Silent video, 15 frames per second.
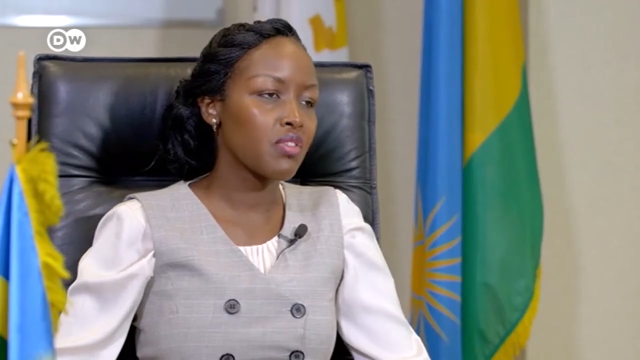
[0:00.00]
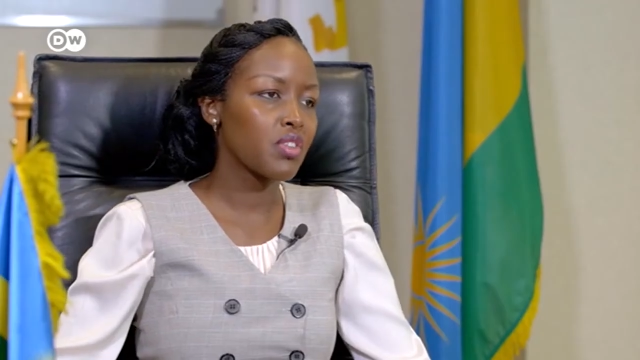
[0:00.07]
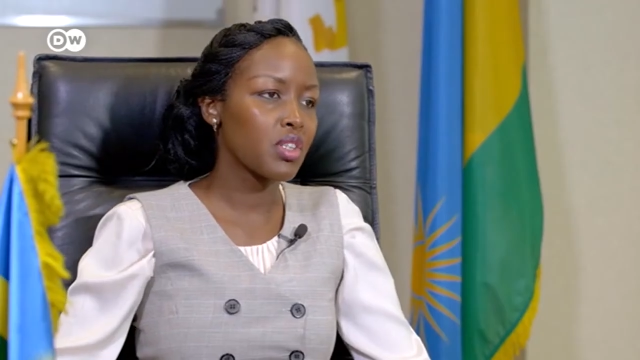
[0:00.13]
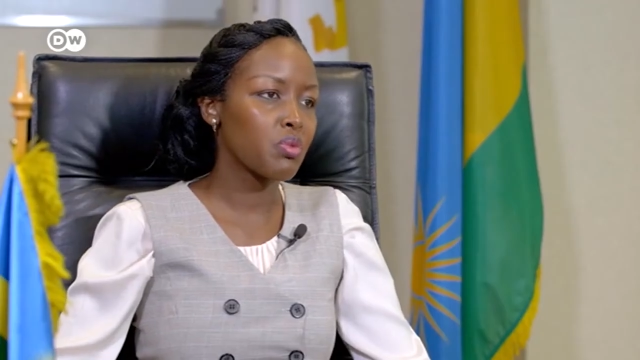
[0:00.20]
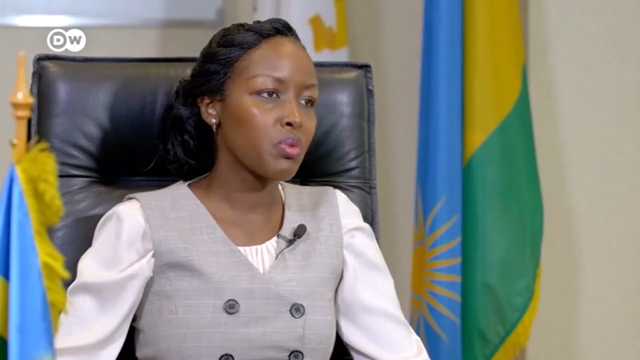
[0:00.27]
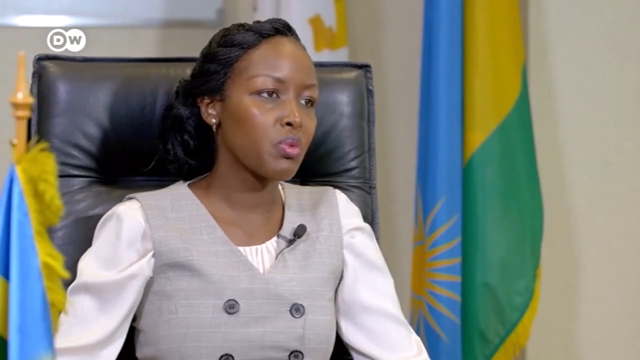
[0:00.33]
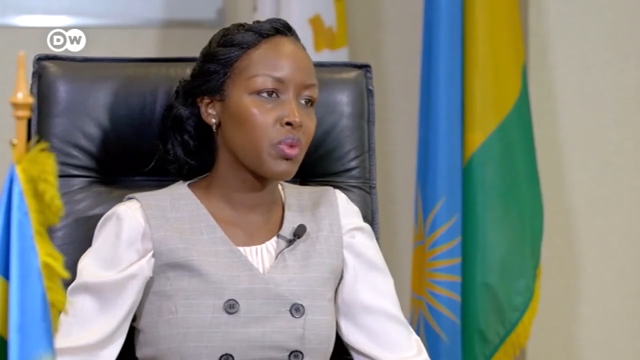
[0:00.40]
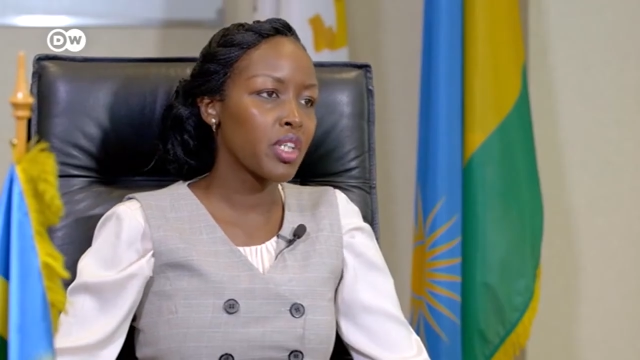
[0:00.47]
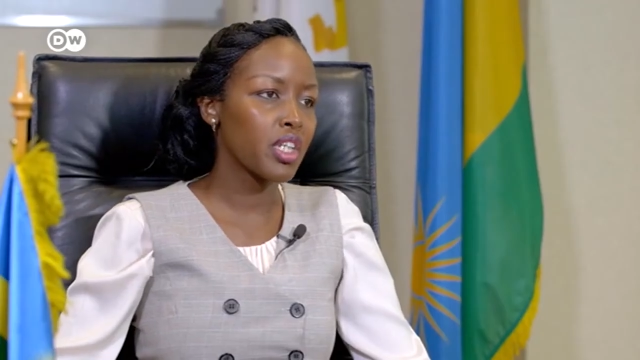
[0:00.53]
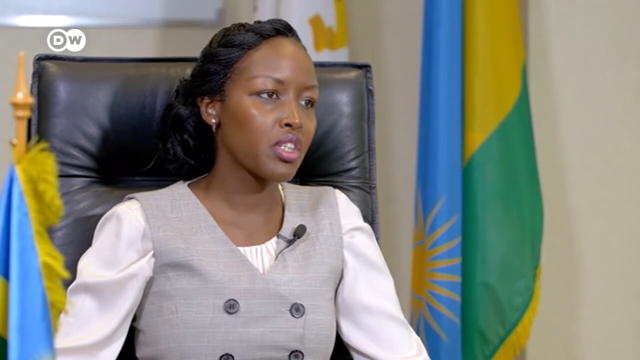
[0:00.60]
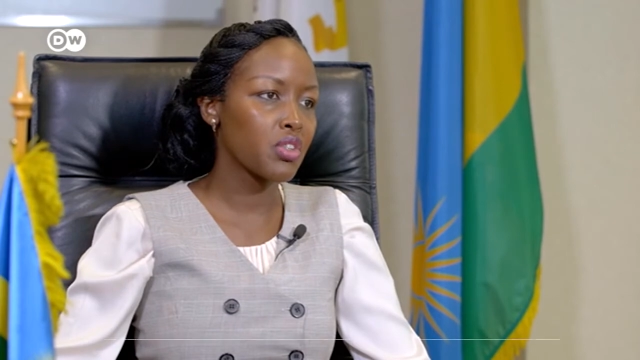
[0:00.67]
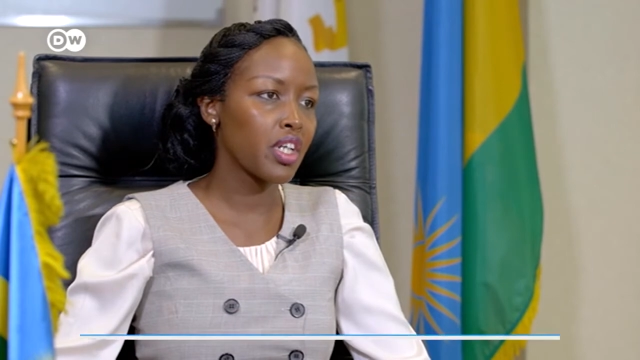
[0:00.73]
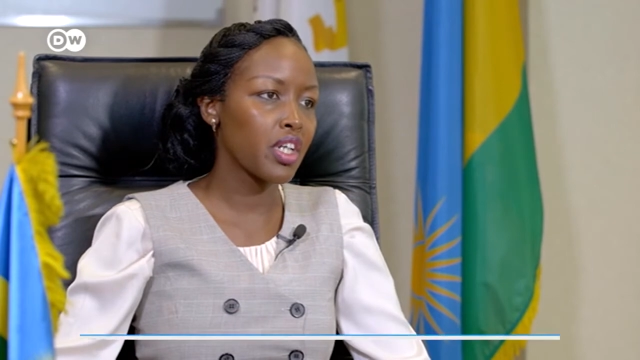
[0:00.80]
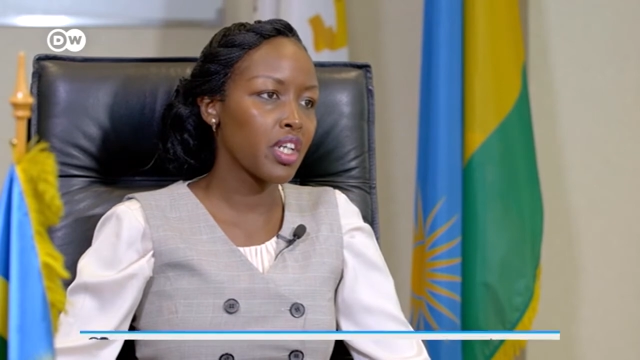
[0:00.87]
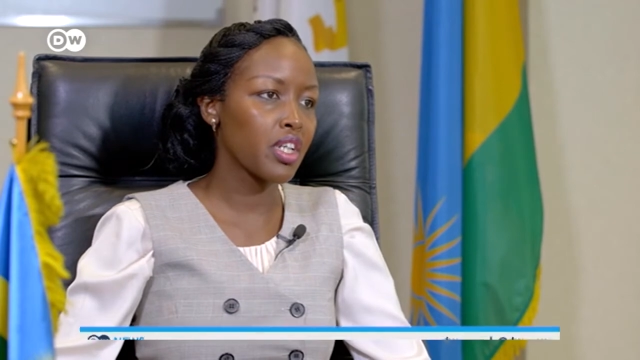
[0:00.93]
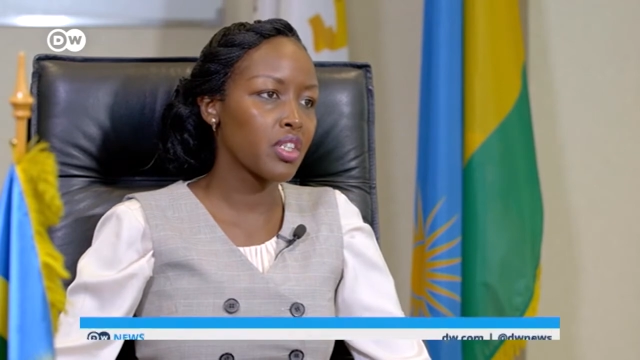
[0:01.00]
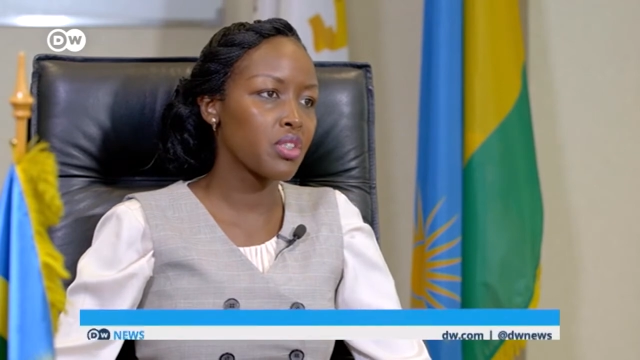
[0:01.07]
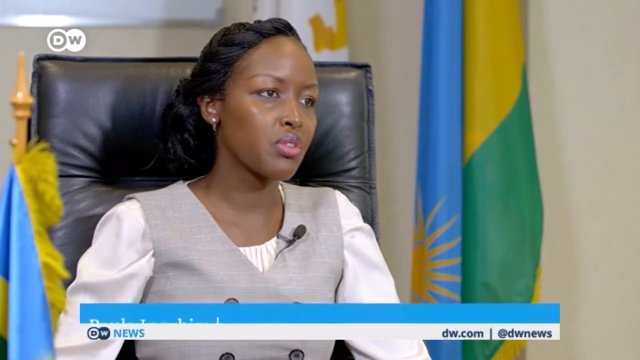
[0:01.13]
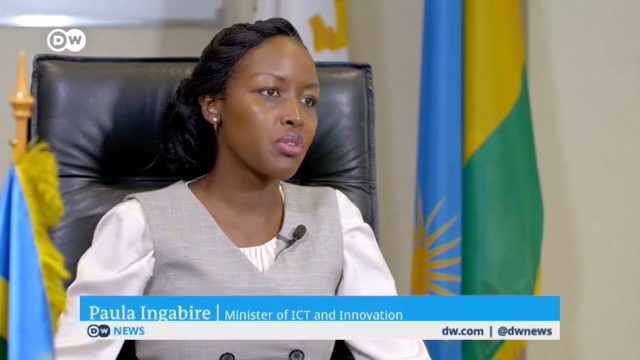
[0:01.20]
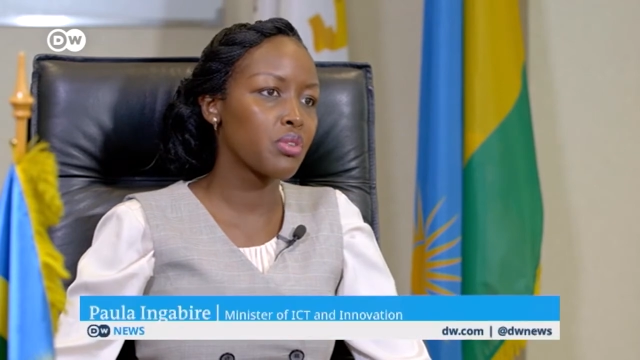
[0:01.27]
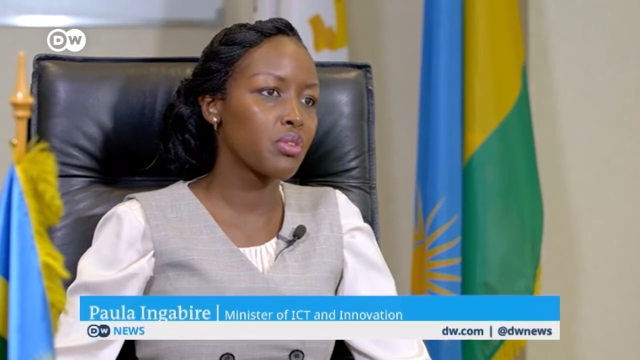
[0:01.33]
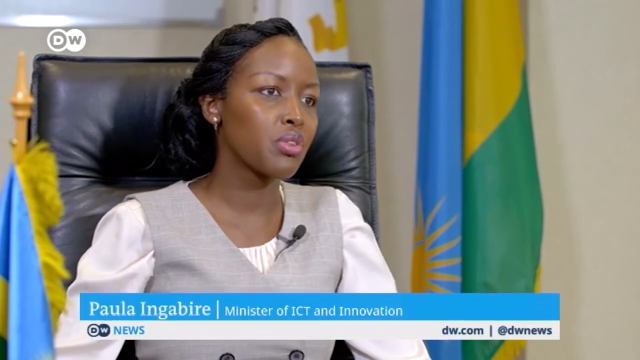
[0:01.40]
that we are trying
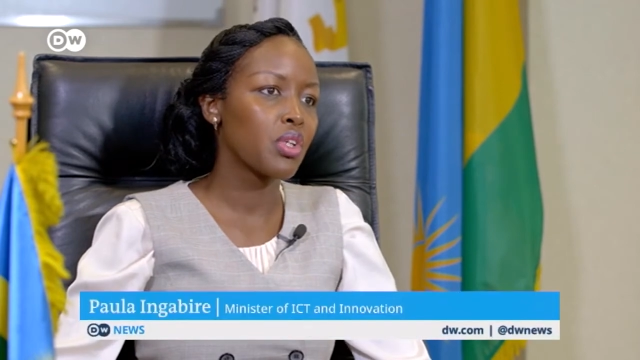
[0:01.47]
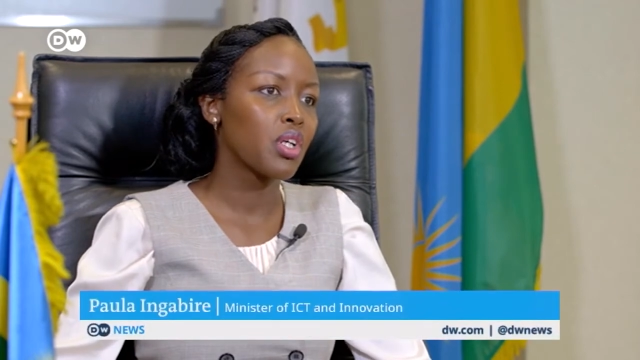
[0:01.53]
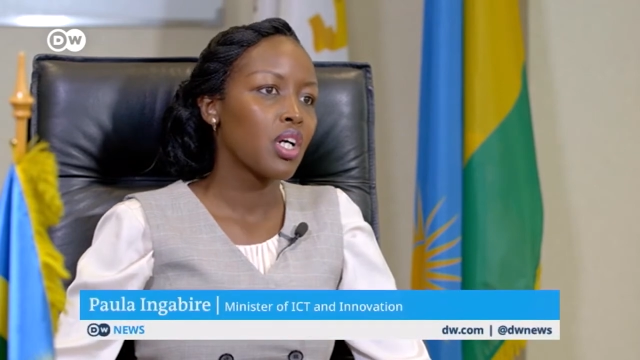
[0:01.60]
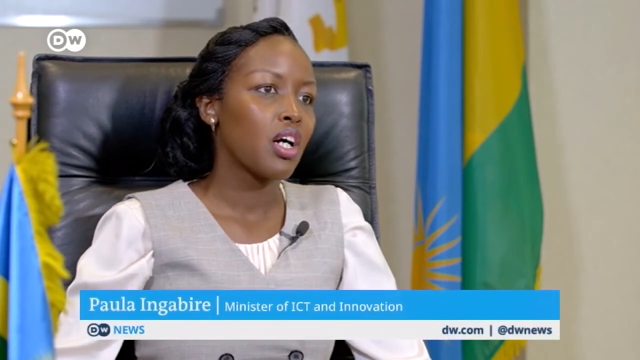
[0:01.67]
to